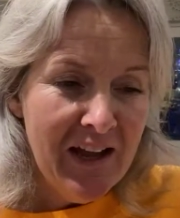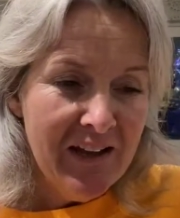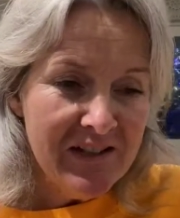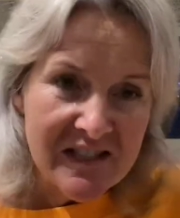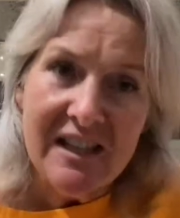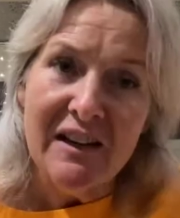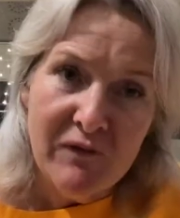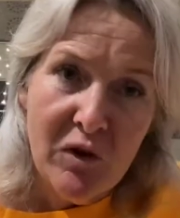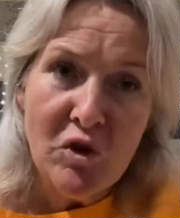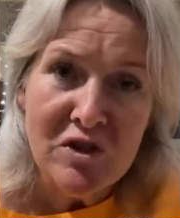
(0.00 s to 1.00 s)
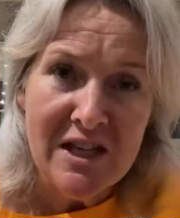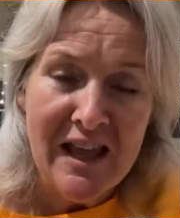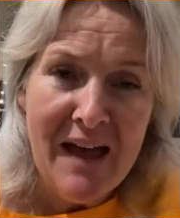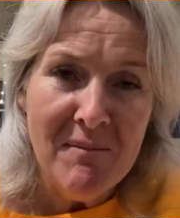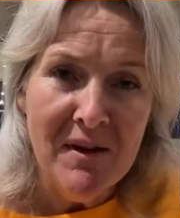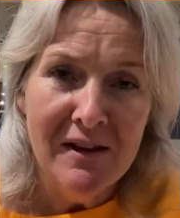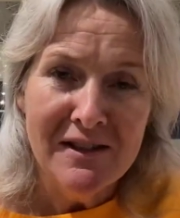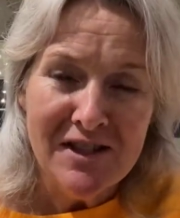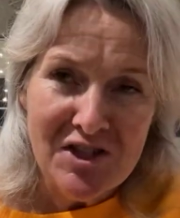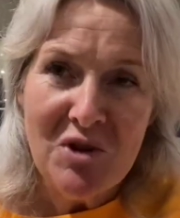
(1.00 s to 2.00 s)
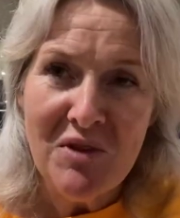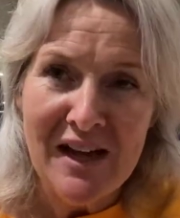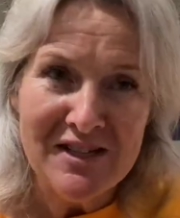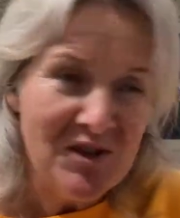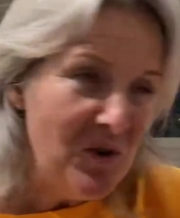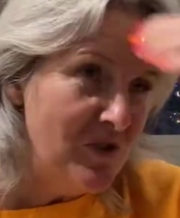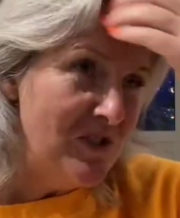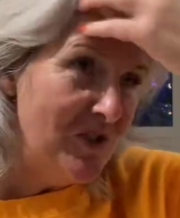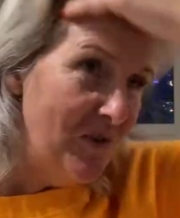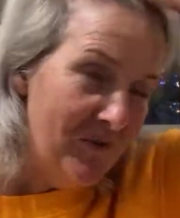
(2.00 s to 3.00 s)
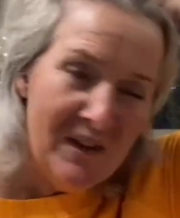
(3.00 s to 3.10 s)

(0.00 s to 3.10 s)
it falls to them to do that sort of stuff.